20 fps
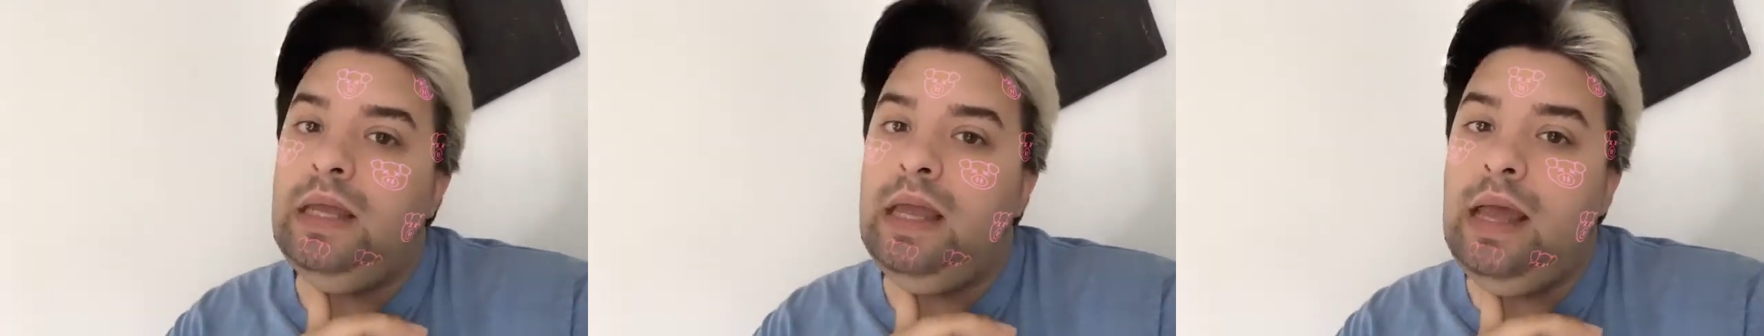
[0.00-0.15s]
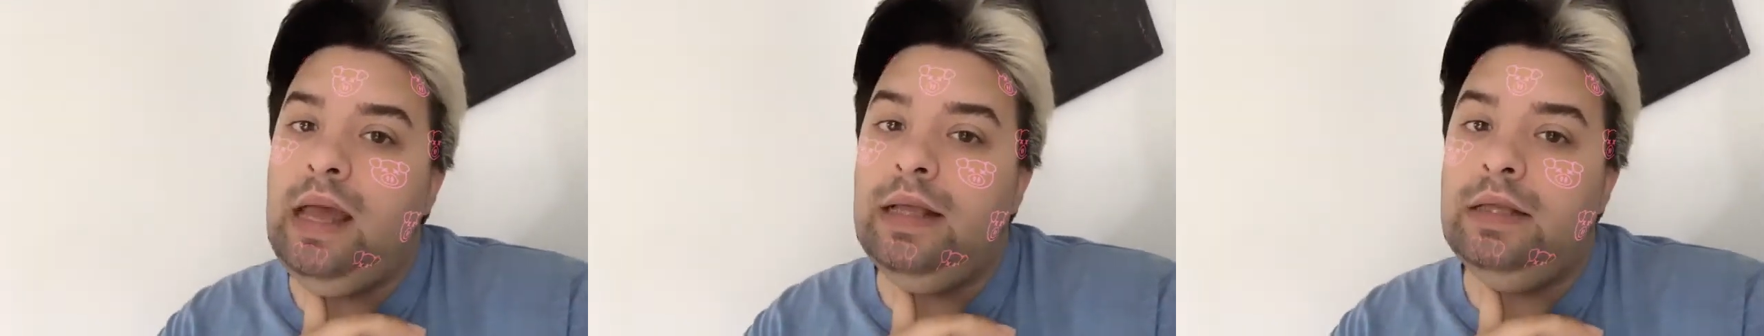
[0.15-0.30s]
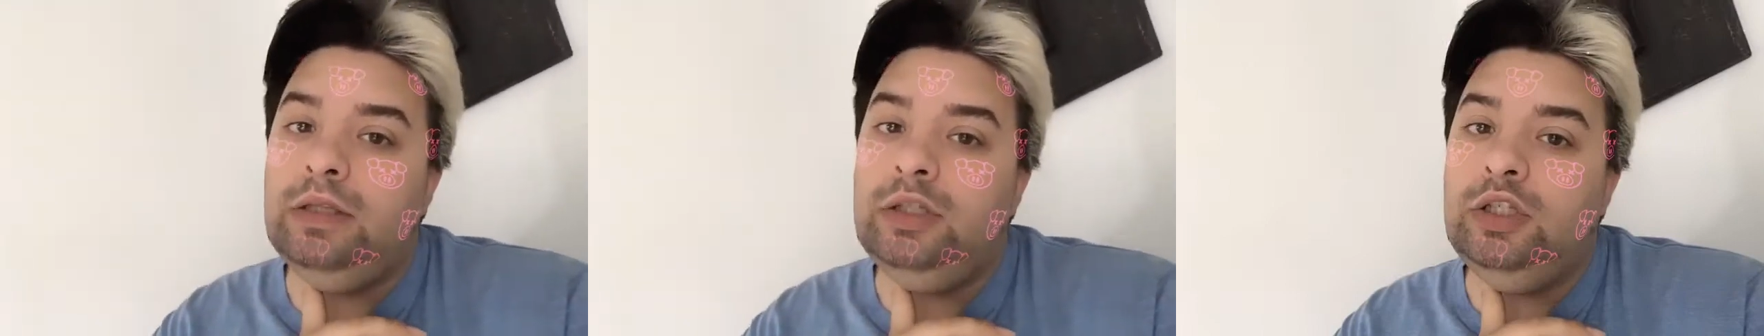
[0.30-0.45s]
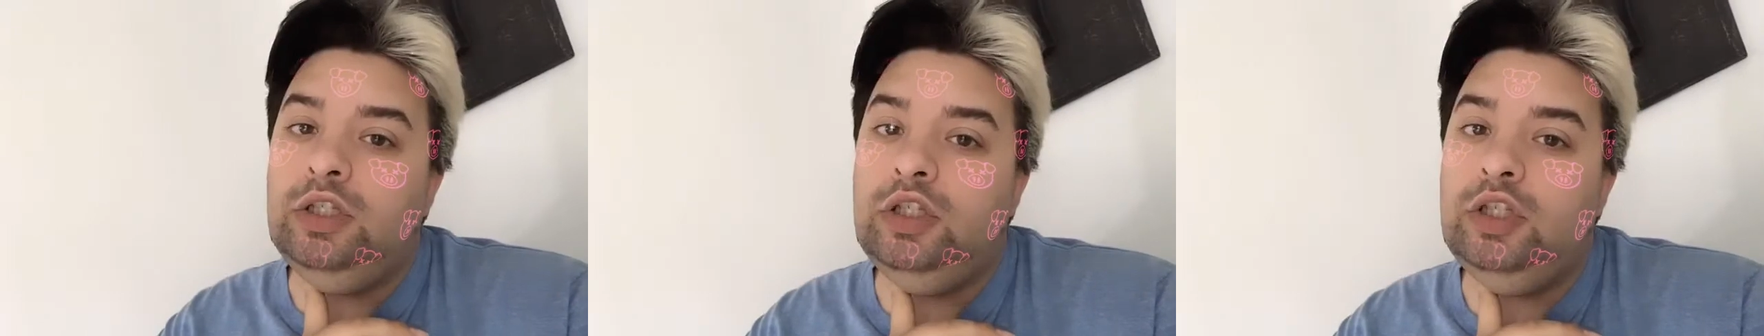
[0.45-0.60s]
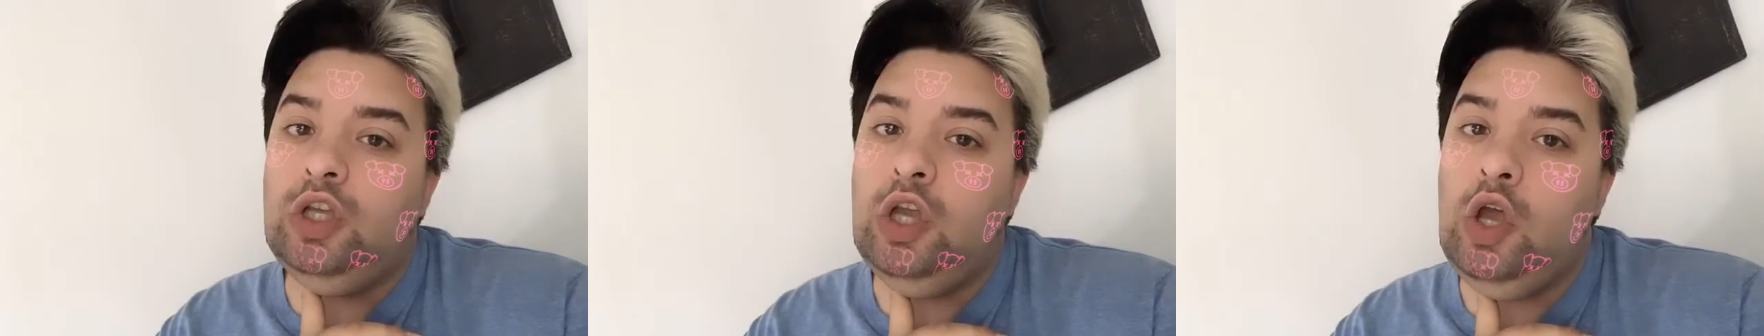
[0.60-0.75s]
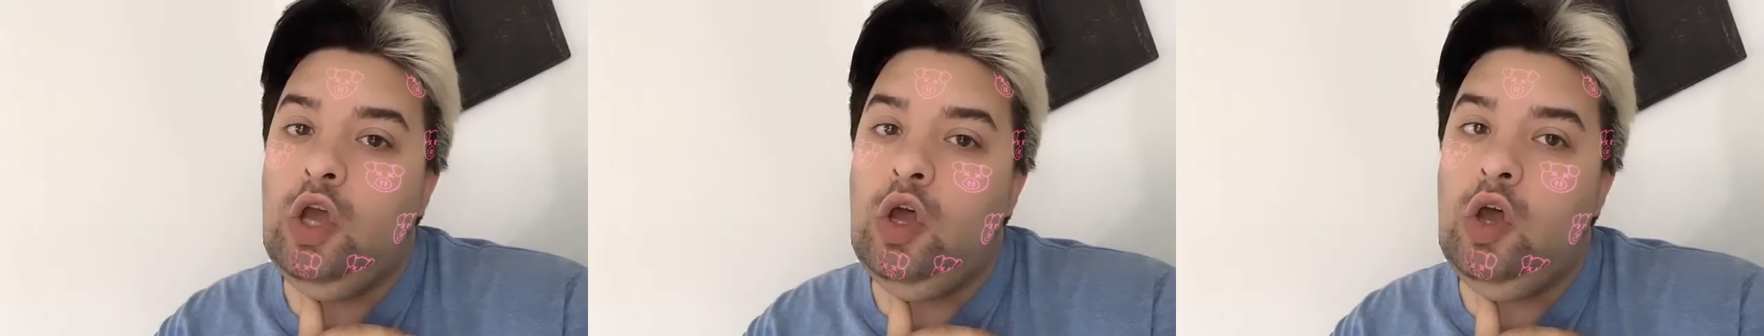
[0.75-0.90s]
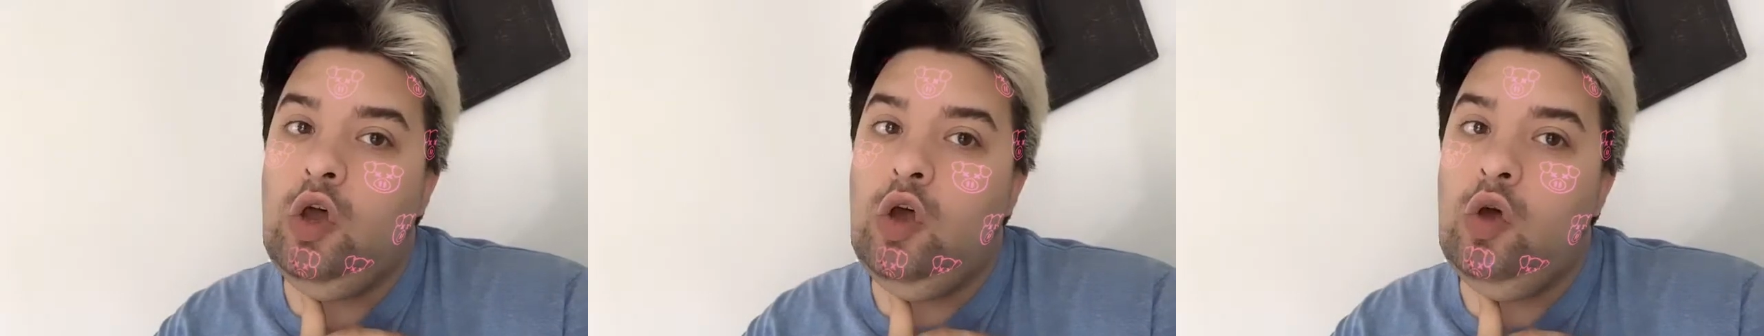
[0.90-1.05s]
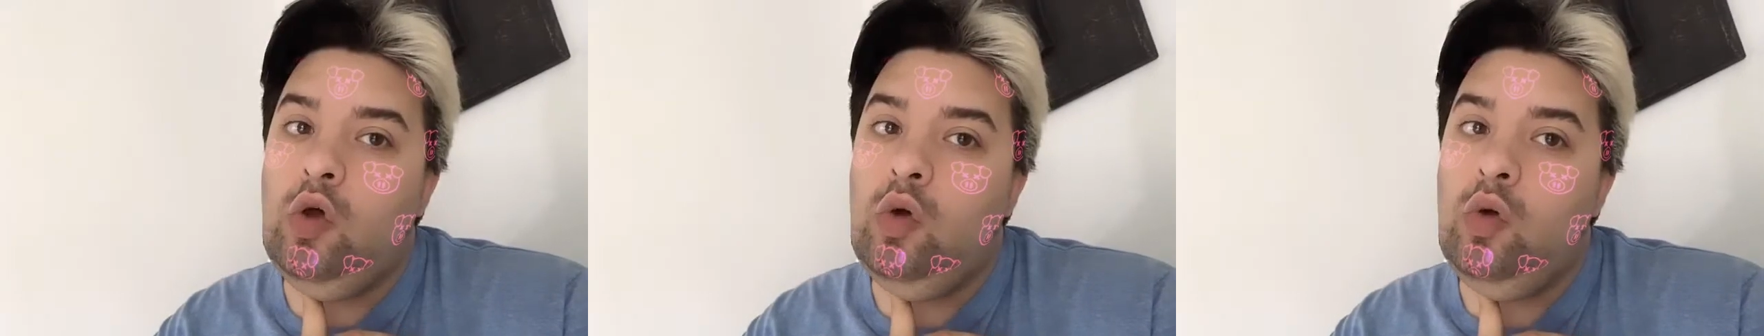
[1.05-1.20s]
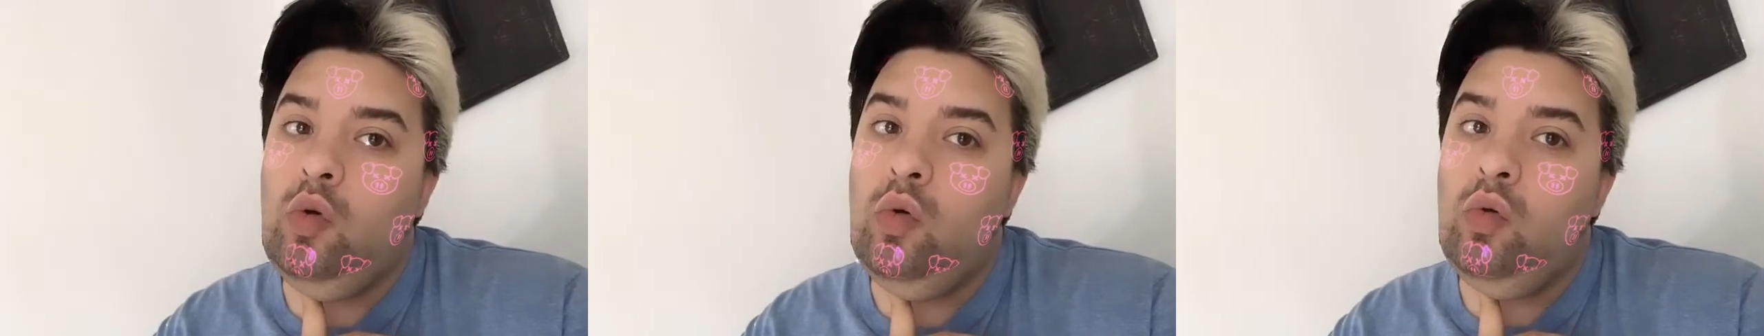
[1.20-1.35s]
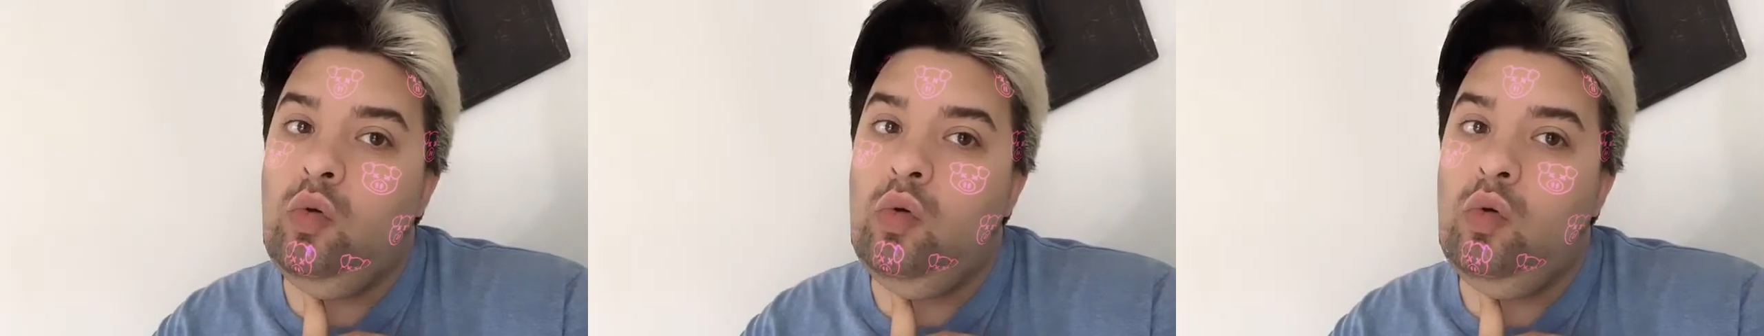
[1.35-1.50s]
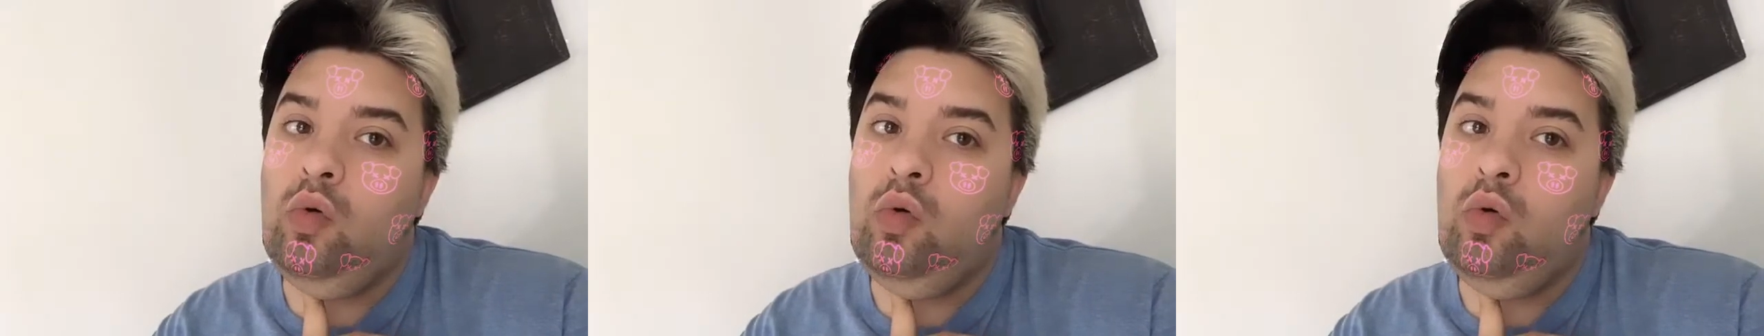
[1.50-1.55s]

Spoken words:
So